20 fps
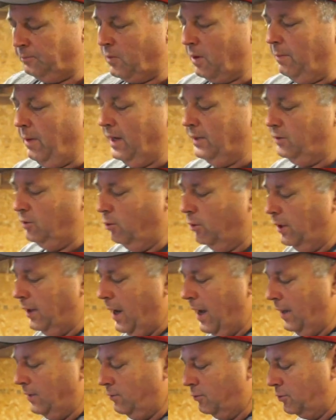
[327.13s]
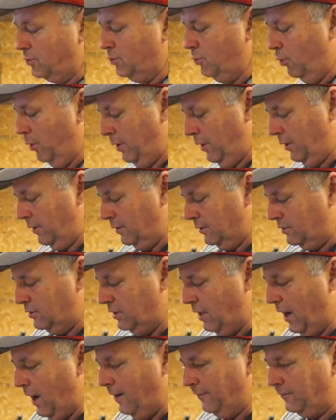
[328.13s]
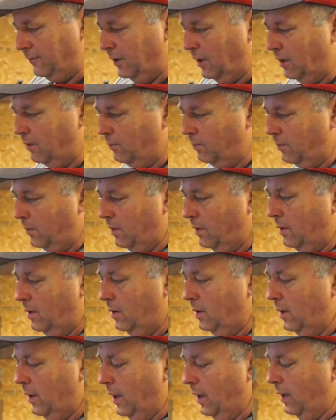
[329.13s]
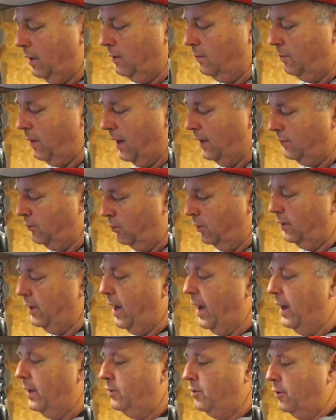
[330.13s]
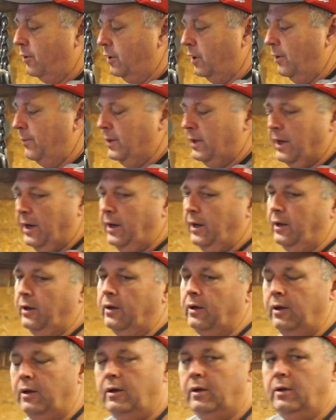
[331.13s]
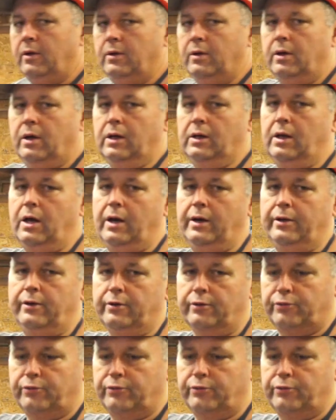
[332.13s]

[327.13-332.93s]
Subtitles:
by doing that, you're shortening this shaft up, and by doing that, you're eliminating a lot of your